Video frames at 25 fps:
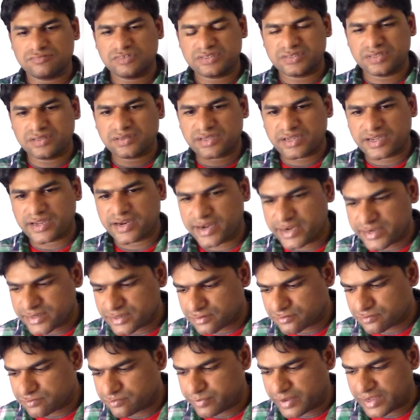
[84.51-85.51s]
It's a
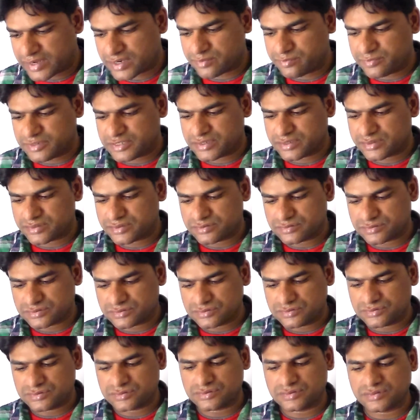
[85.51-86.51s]
kind of parameter to
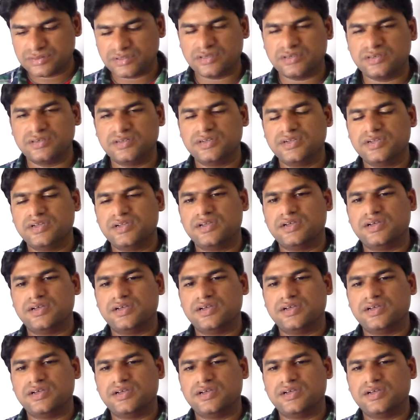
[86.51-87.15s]
choose the